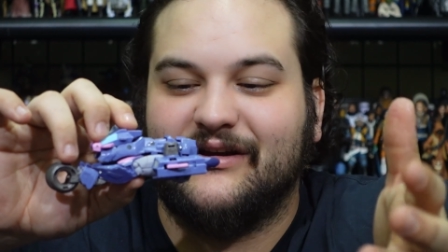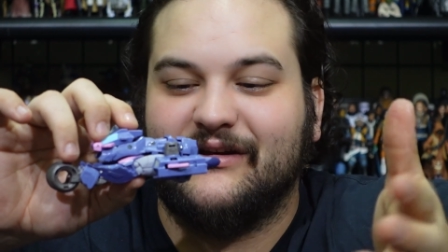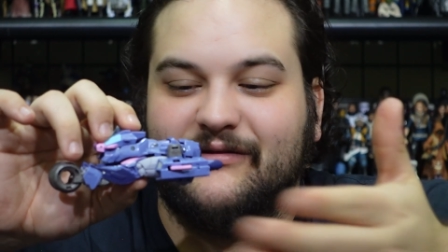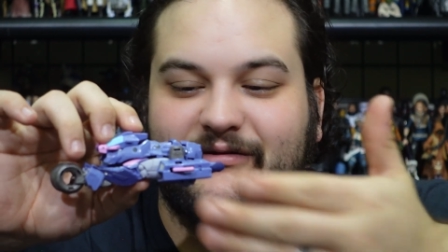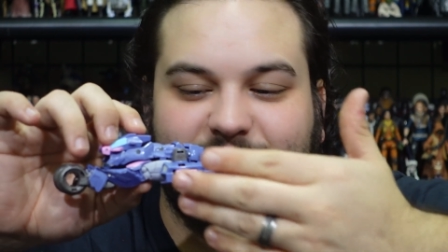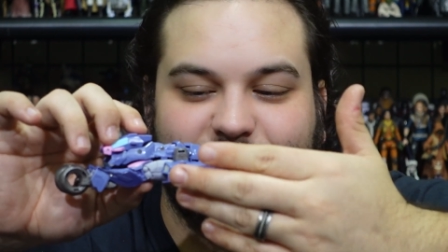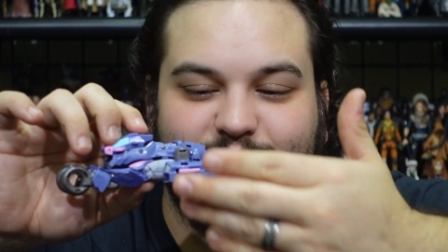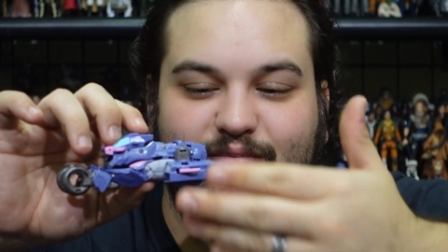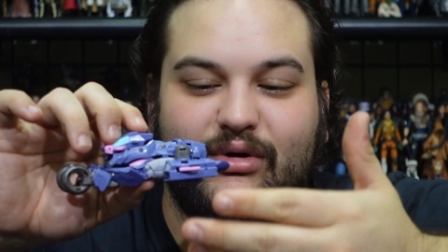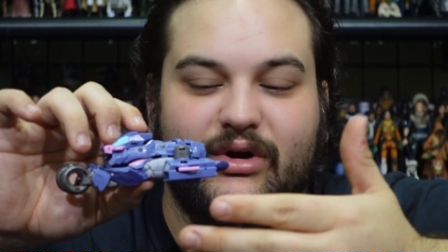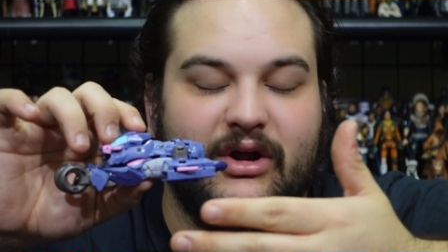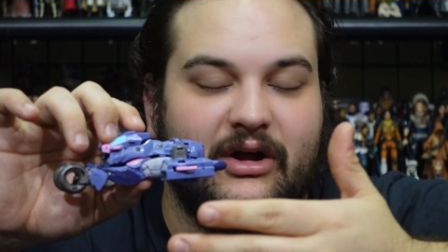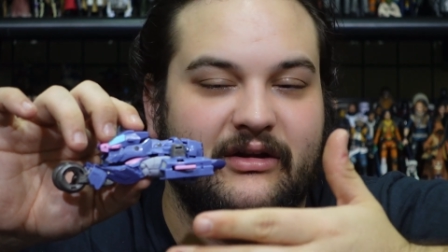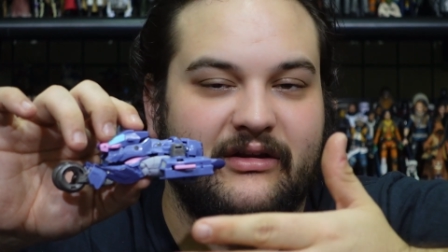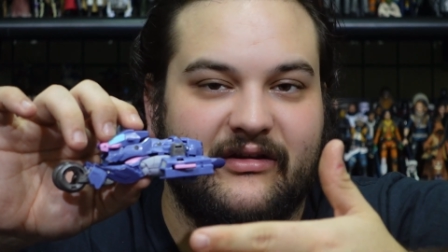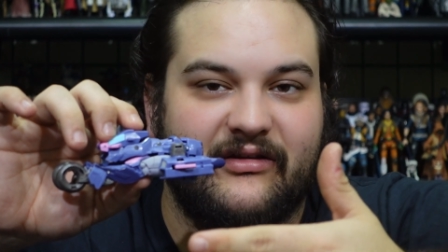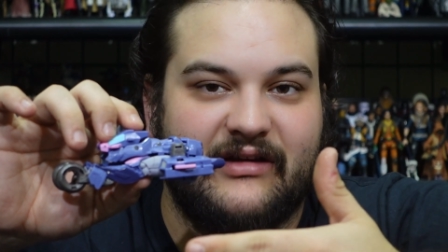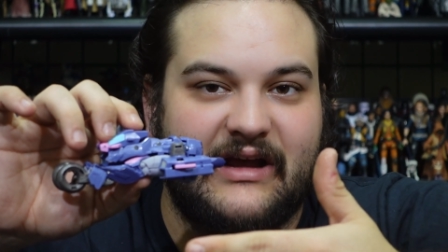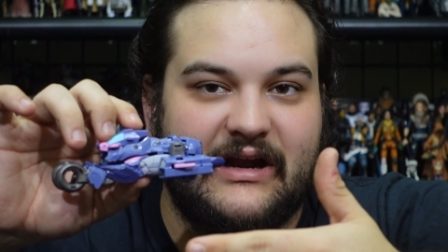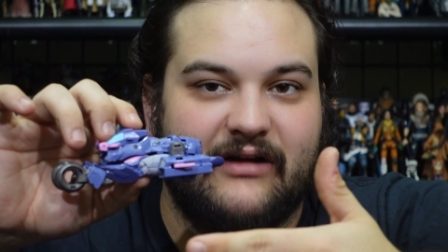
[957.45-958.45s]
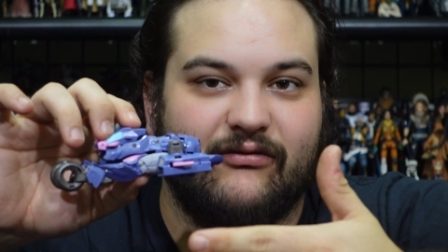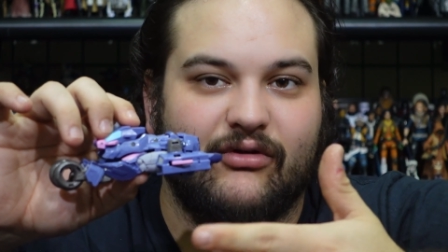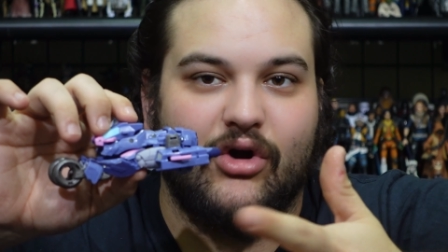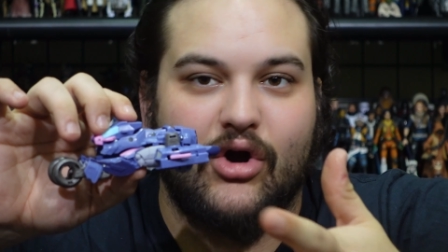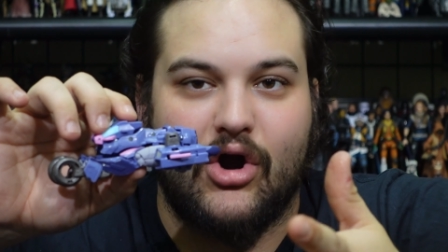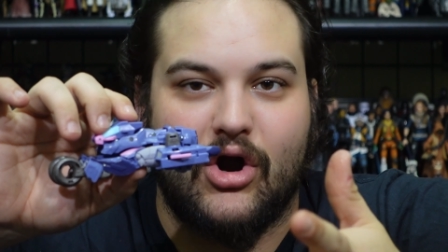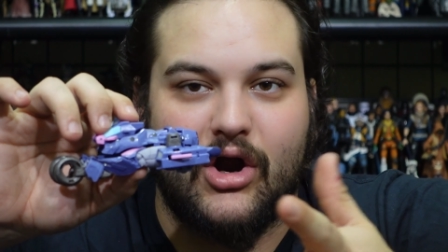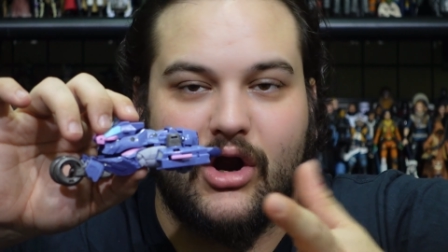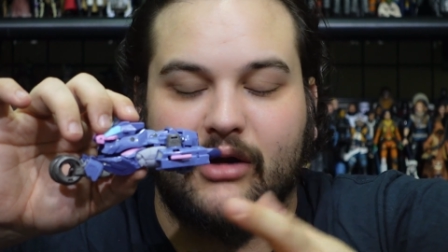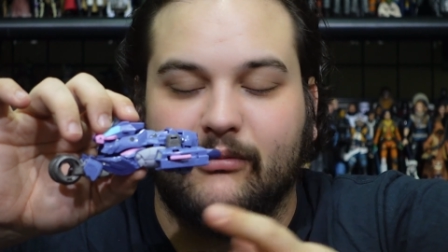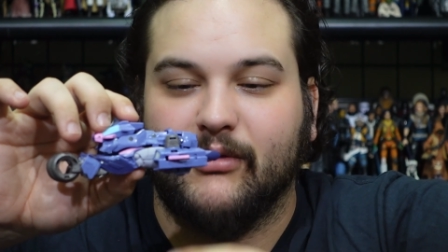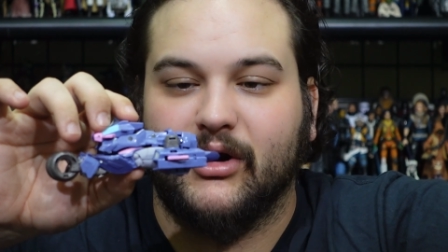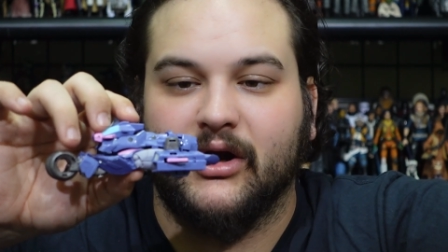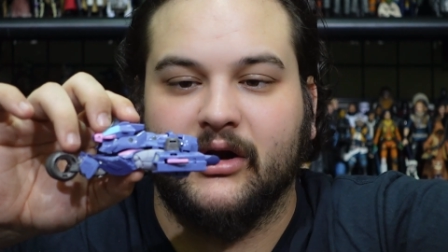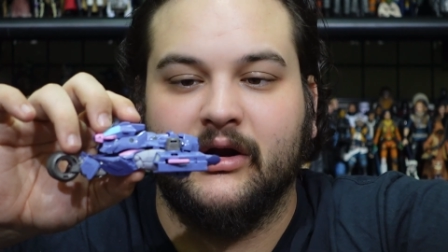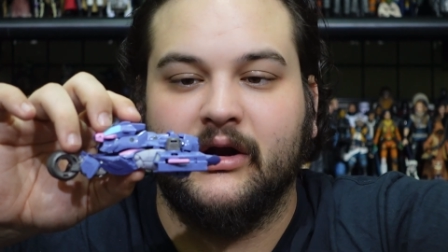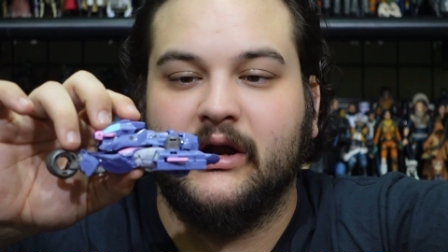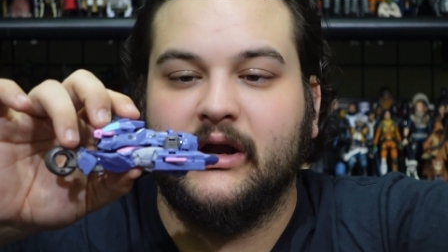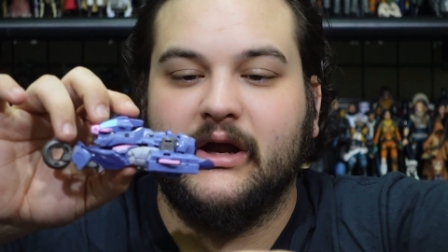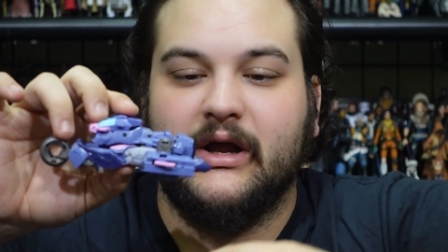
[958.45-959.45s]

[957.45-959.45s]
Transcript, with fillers: can put on the side of her arm or